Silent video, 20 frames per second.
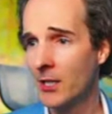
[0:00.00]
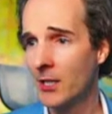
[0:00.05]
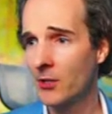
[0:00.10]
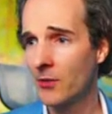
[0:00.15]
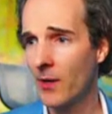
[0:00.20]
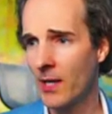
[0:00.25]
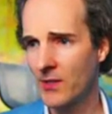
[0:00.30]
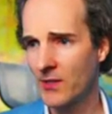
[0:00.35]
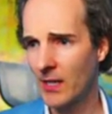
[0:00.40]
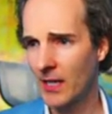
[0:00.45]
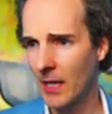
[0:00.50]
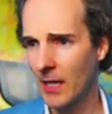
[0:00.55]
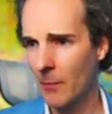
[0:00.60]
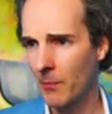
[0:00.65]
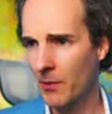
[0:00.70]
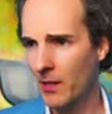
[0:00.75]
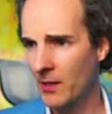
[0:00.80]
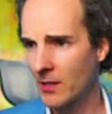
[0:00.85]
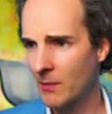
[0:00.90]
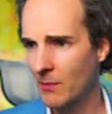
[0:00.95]
trade set
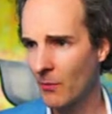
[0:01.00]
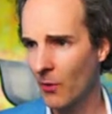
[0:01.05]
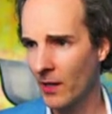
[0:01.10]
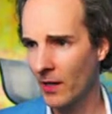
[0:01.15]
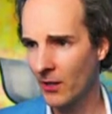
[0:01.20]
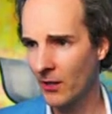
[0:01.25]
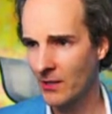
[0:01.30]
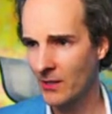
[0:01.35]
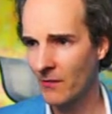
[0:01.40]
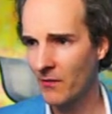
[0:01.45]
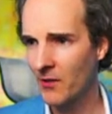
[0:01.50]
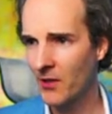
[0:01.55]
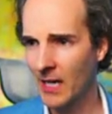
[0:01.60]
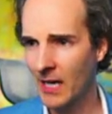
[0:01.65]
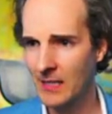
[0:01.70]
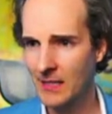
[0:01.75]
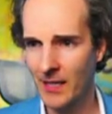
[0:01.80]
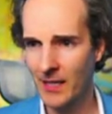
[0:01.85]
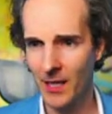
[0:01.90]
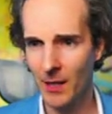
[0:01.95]
up here this morning because everything
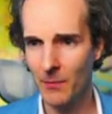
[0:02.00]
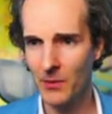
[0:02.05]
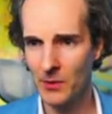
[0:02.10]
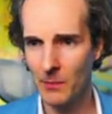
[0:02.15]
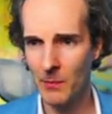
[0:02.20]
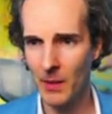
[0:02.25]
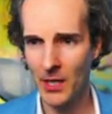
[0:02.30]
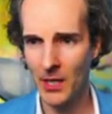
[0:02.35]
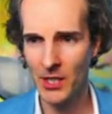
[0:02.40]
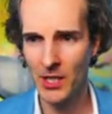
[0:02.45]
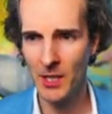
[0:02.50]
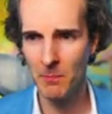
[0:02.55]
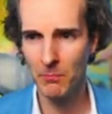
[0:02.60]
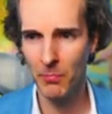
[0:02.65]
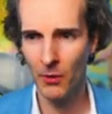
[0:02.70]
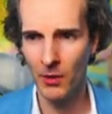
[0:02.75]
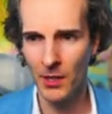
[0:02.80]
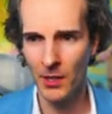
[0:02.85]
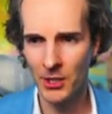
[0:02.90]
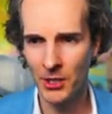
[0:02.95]
I set up is actually
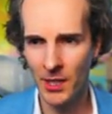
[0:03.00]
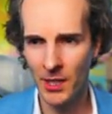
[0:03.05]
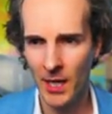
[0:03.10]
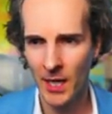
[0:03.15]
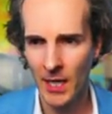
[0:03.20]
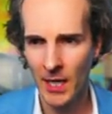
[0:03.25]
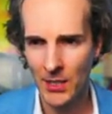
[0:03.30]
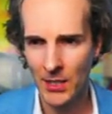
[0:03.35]
bullish.